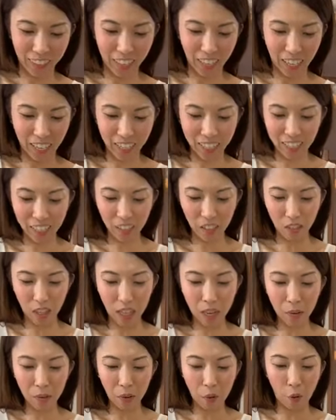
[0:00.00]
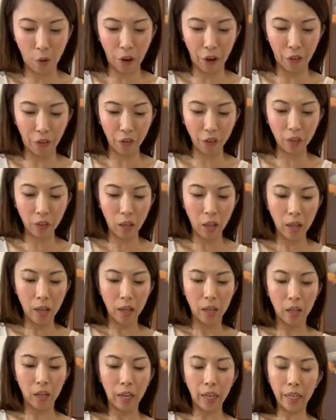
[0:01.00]
Okay, so heat up the oil.
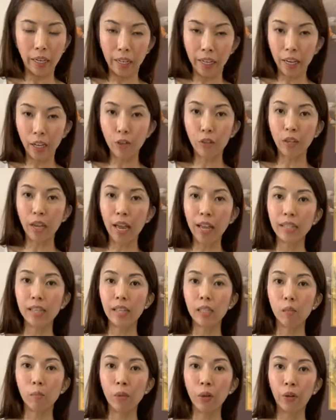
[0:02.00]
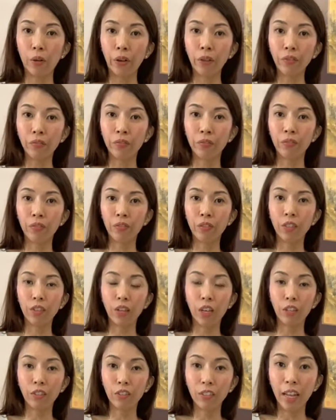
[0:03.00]
In here you can add sesame oil.
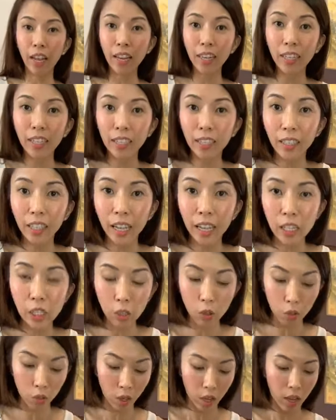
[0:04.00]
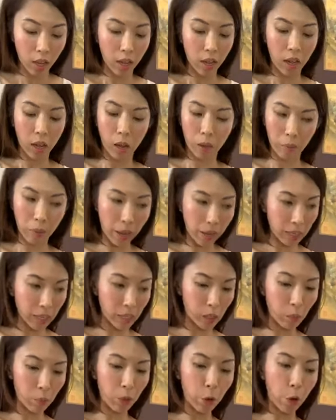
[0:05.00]
You can do that. Okay, so add
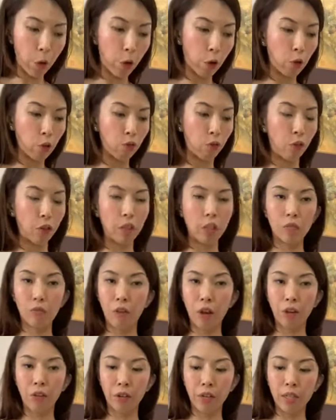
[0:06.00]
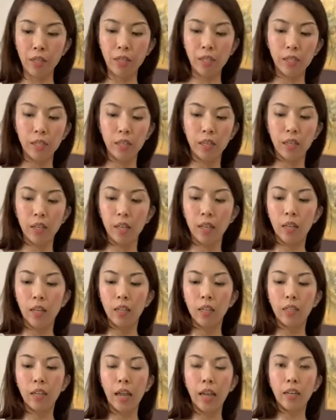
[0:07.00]
sesame oil for this fragrance.
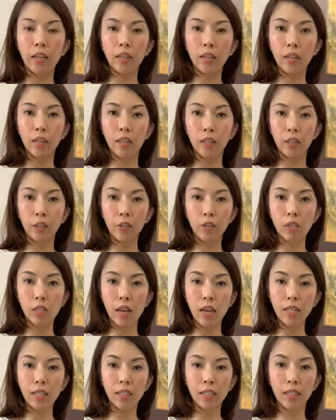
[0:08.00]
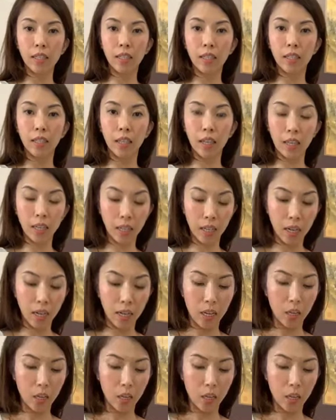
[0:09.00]
Then the gyozas. Okay.